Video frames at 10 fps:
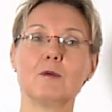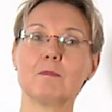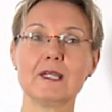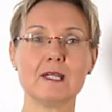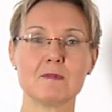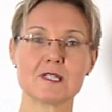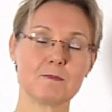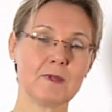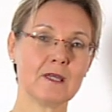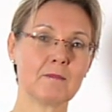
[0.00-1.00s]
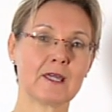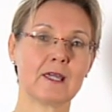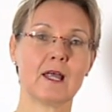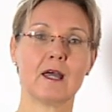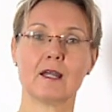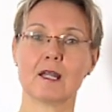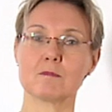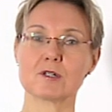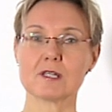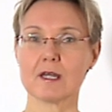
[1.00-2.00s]
My name is Pia Mäkelä and I'm
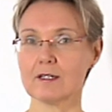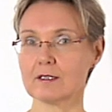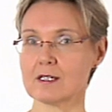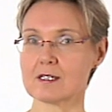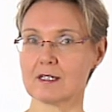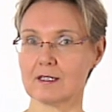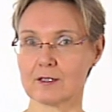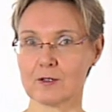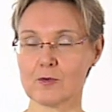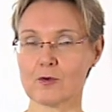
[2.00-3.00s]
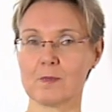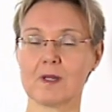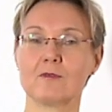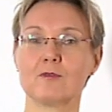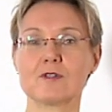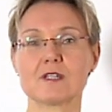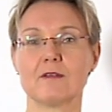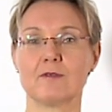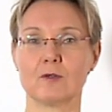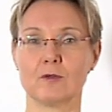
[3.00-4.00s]
a scientist in the European Food
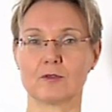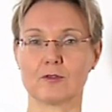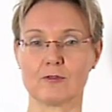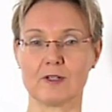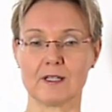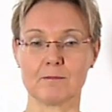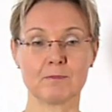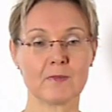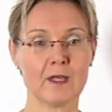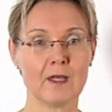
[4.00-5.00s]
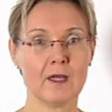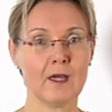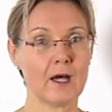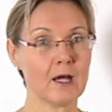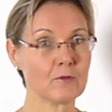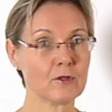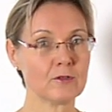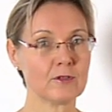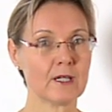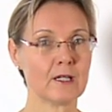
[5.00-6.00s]
Safety Authority. I'm going
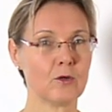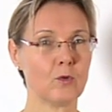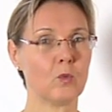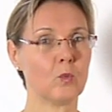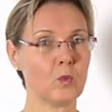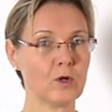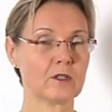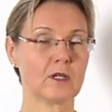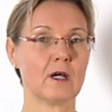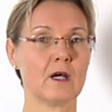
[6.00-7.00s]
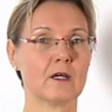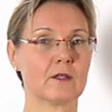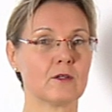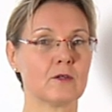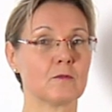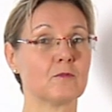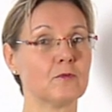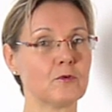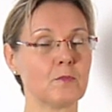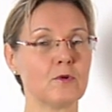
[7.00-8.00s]
to tell you what are the
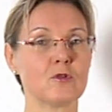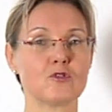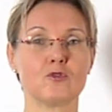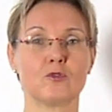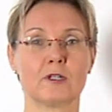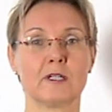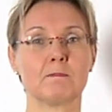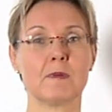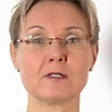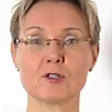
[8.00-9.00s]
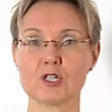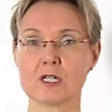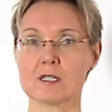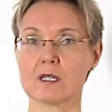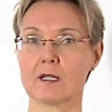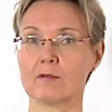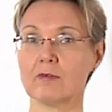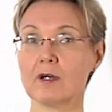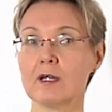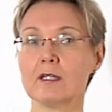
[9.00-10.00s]
foodborne zoonotic pathogens and
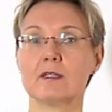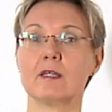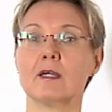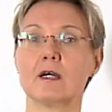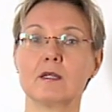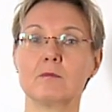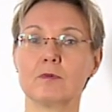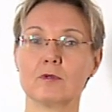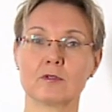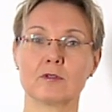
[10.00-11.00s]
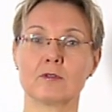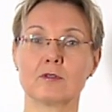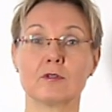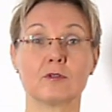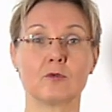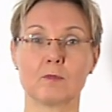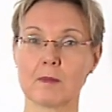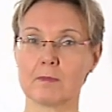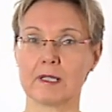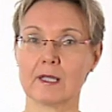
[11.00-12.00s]
why they are important uh, to
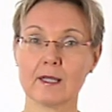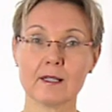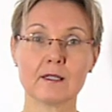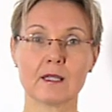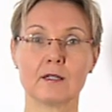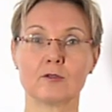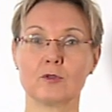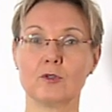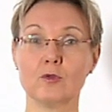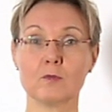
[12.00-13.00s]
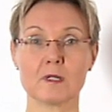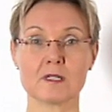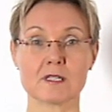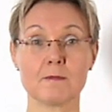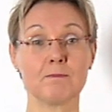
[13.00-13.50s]
public health and to humans.